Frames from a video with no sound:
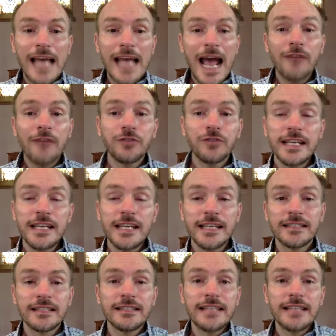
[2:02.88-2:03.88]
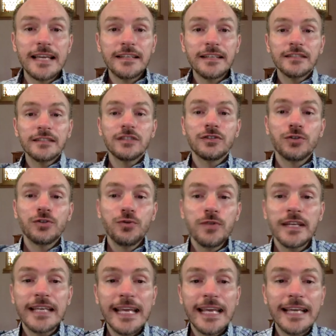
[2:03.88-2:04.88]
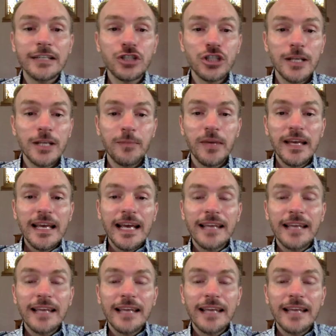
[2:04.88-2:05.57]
after he is ascended to the kingship,